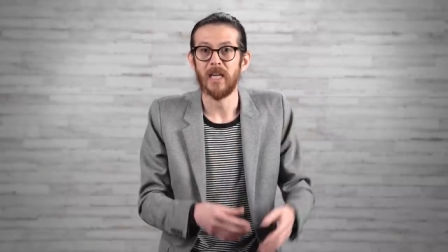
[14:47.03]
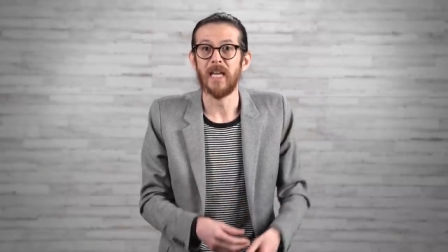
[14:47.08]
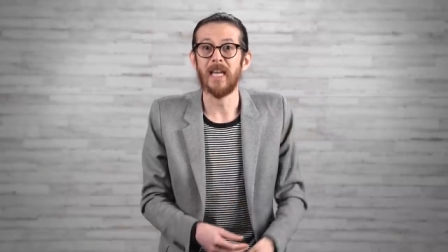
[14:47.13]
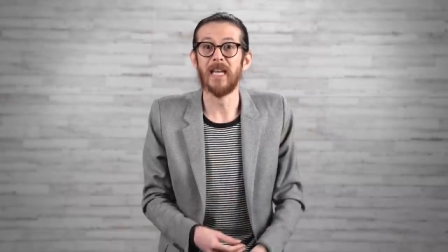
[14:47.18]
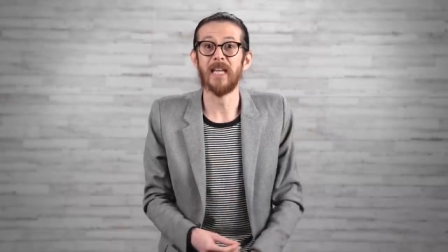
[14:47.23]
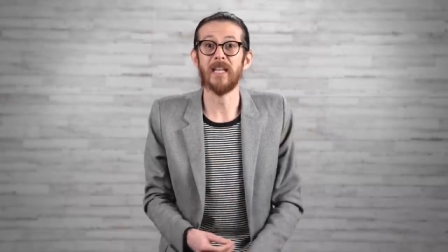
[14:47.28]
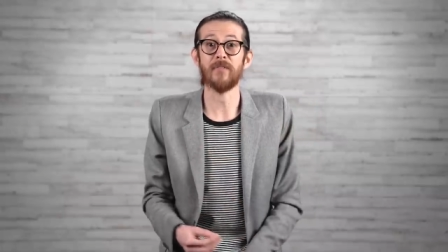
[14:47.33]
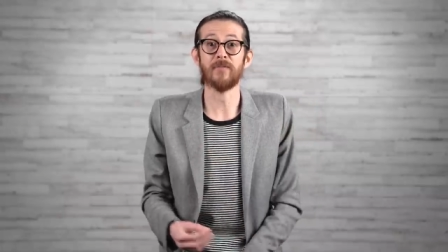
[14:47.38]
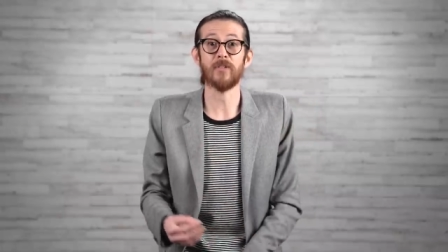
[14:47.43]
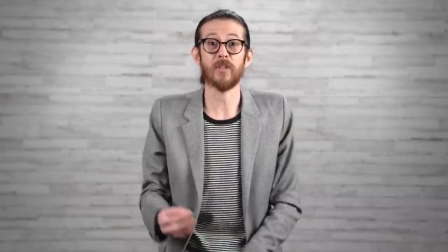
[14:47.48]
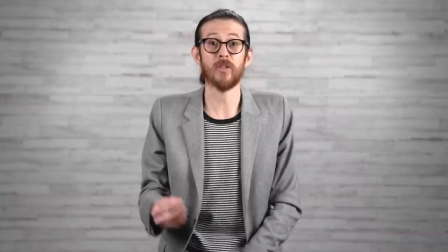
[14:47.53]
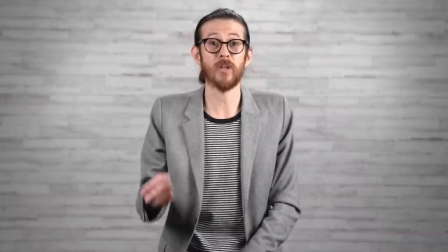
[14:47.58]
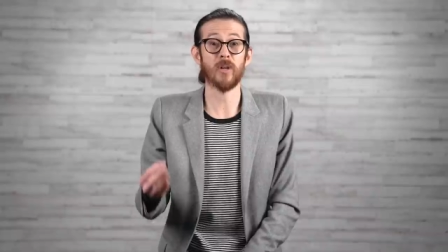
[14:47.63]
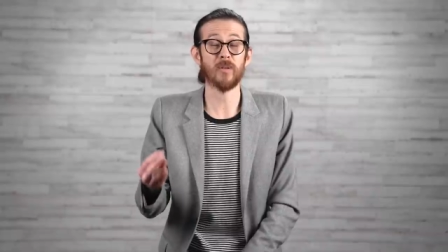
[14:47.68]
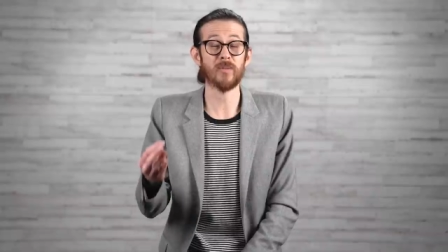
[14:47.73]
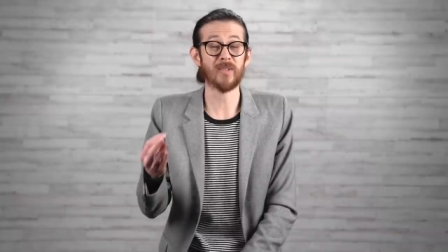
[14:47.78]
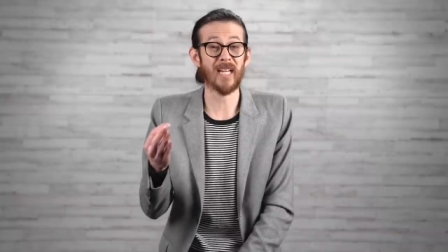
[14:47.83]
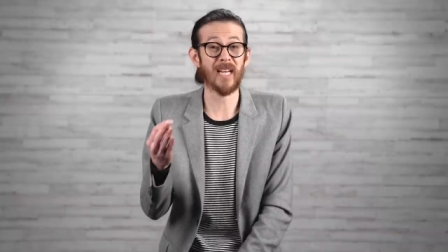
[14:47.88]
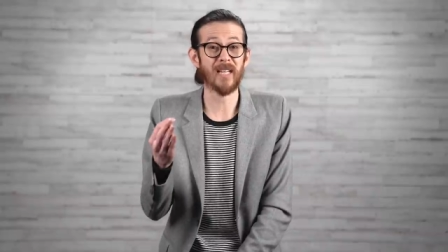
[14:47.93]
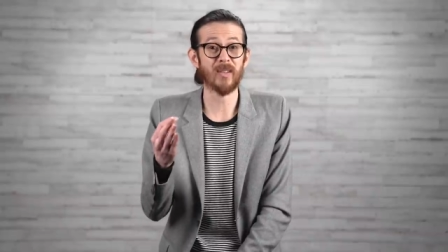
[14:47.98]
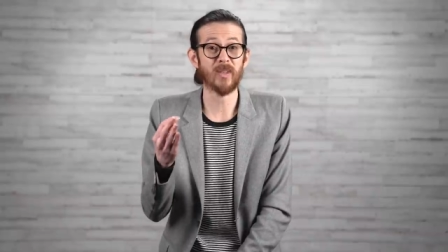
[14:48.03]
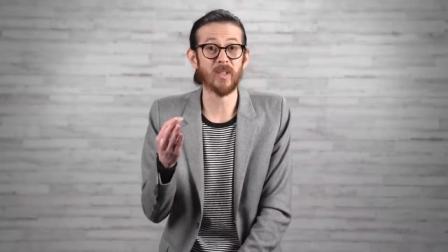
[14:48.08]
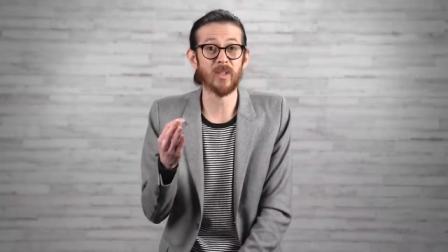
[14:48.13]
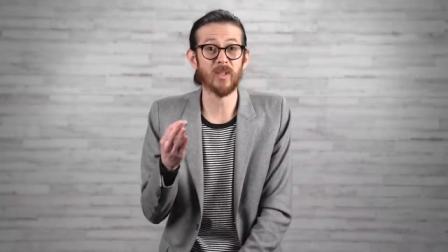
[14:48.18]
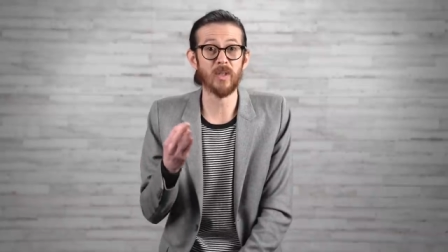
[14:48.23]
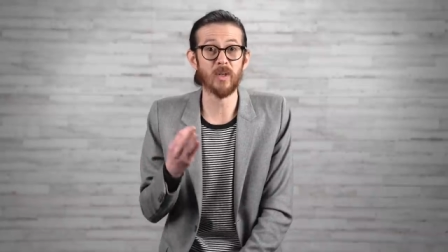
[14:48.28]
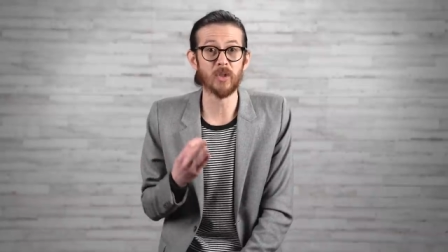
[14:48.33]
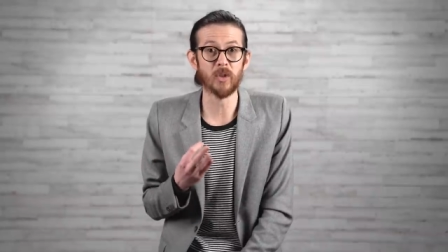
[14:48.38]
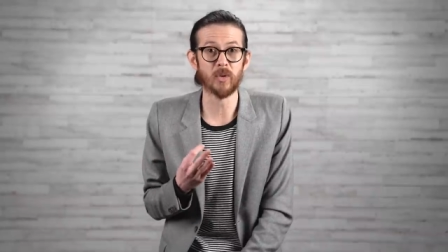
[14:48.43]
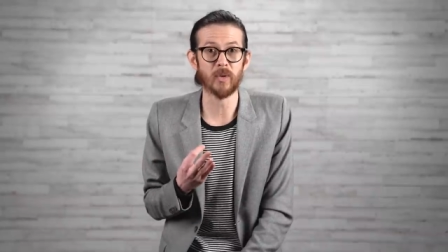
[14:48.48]
And if you don't take the
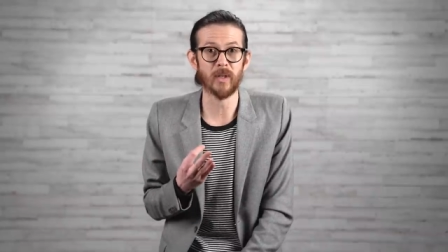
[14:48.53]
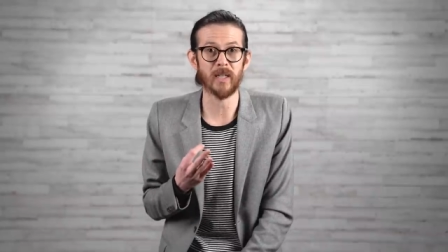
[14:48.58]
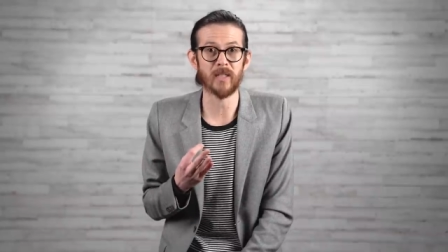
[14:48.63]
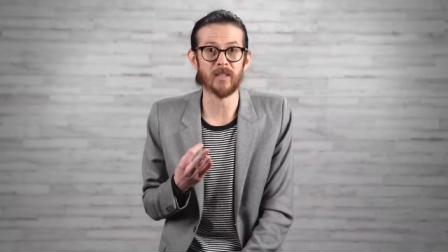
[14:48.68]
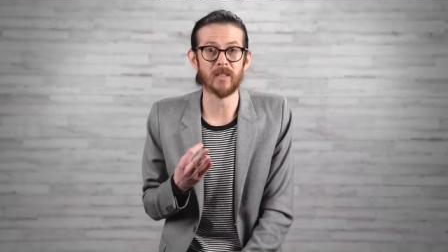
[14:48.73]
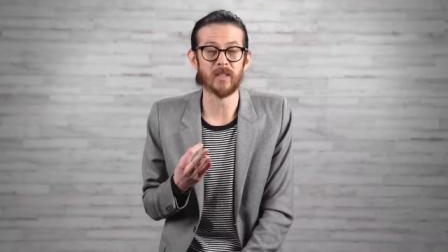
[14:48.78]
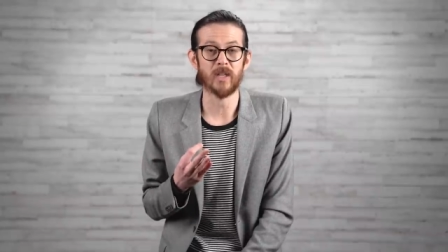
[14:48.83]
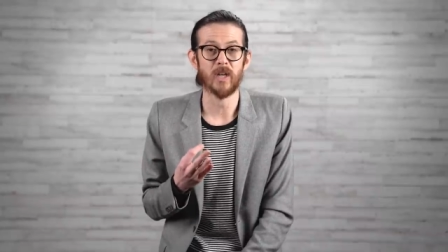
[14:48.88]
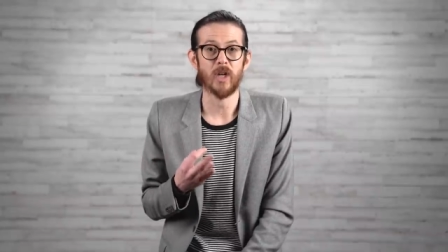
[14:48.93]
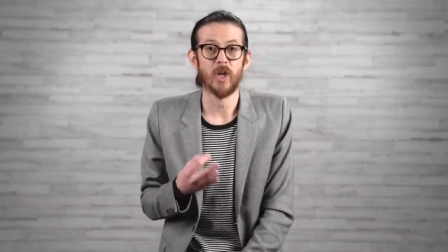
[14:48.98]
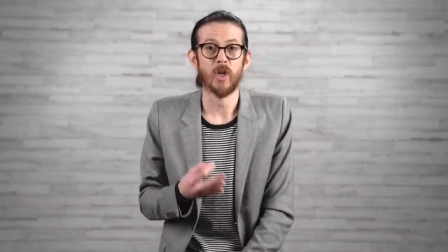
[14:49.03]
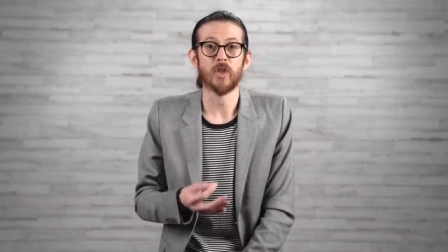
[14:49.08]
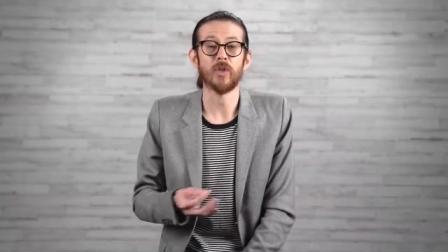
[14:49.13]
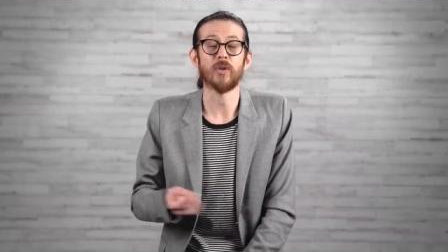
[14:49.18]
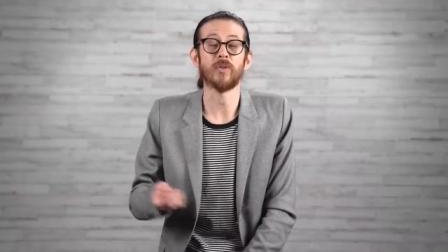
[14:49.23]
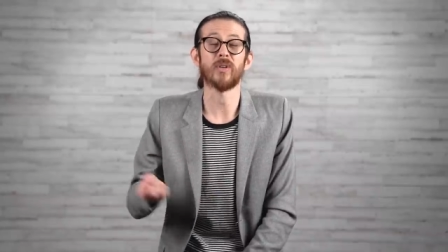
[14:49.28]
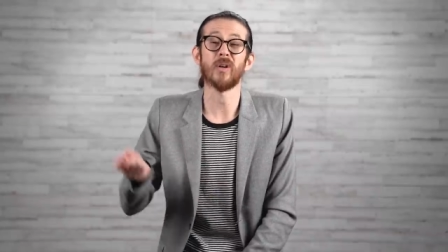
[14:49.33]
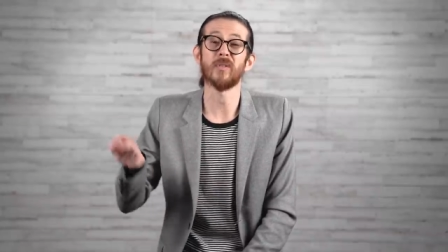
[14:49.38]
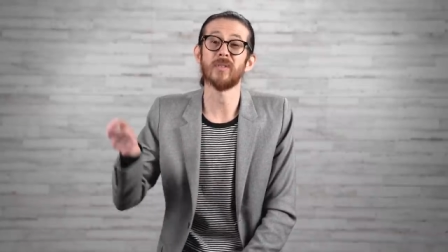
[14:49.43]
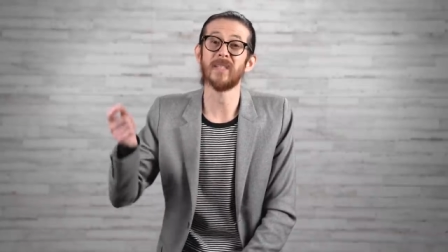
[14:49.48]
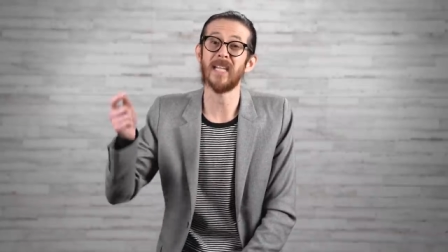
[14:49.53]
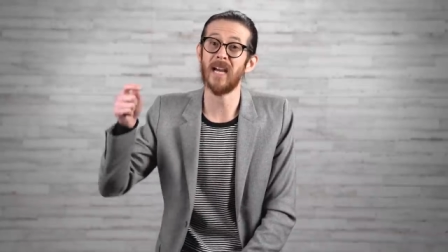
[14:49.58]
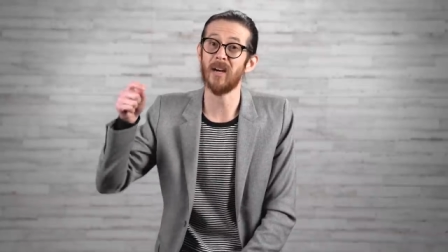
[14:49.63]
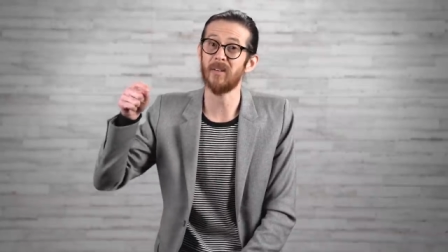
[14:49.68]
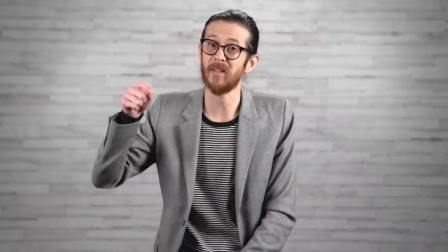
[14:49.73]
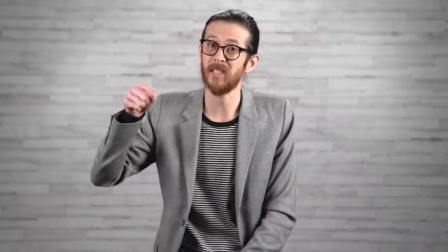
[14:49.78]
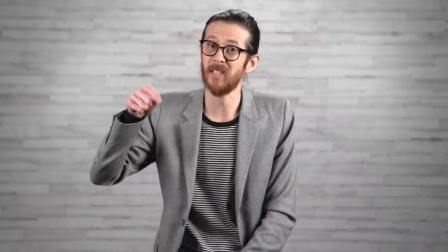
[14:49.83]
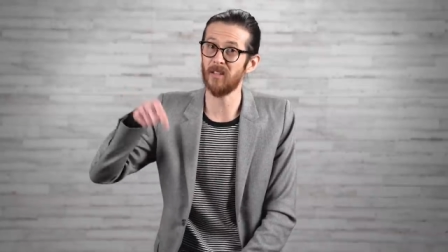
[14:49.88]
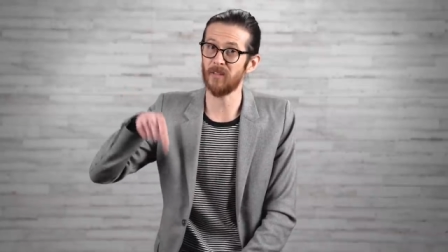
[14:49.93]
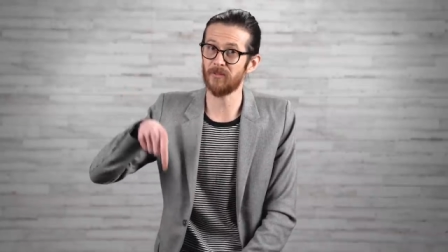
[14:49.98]
nutrients, you'll go
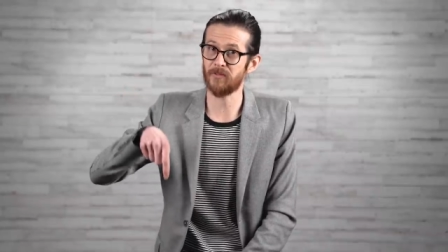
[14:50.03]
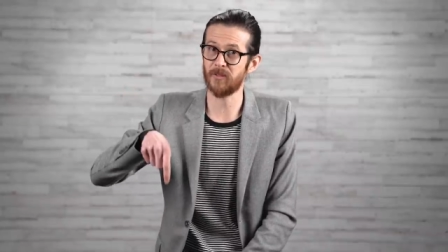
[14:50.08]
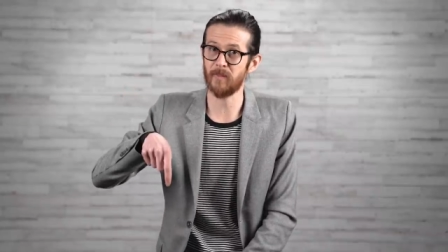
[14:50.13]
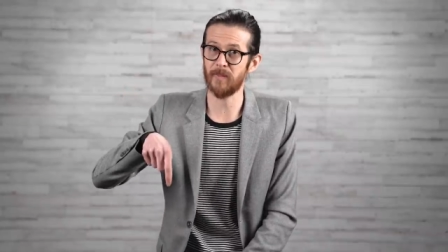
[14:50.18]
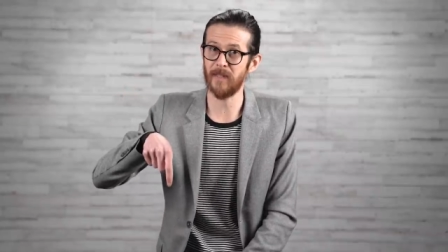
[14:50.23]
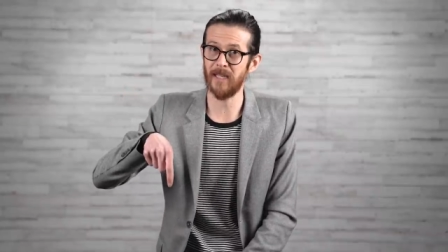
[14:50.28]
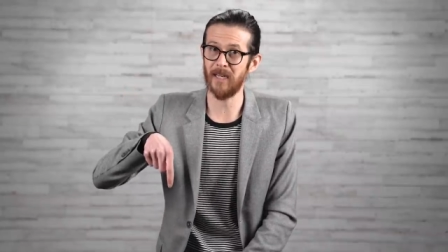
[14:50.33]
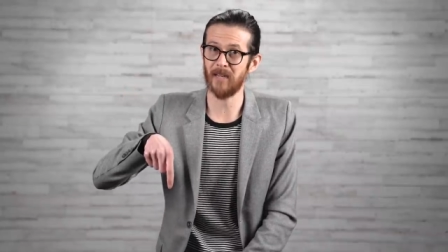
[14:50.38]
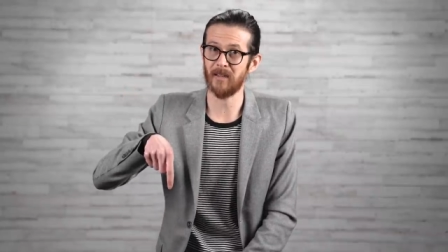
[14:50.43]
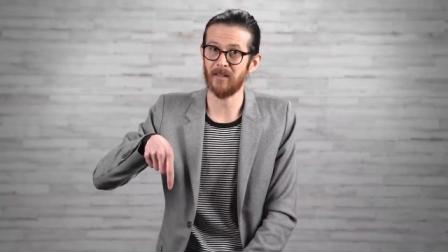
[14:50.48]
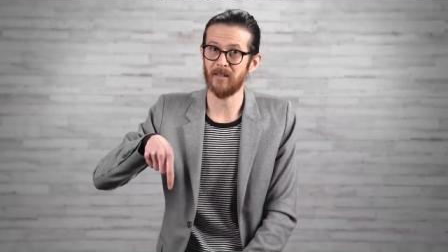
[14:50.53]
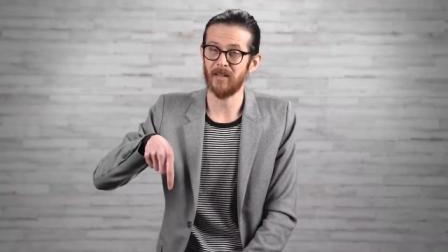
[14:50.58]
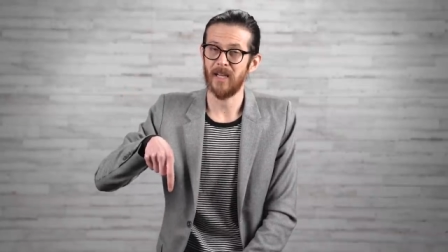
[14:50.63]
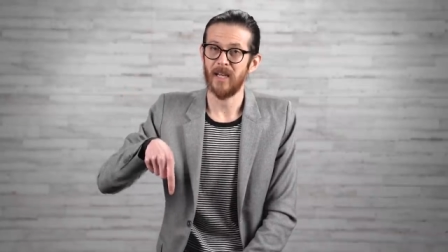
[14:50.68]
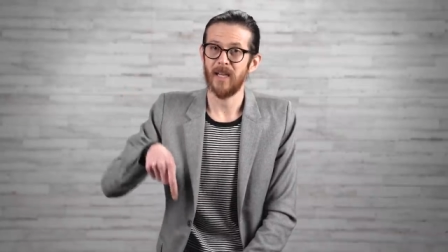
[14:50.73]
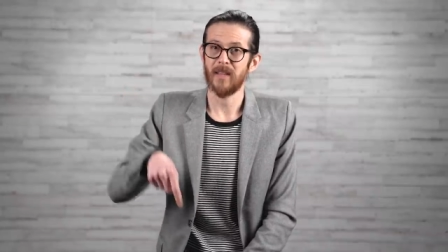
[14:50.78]
downhill from there.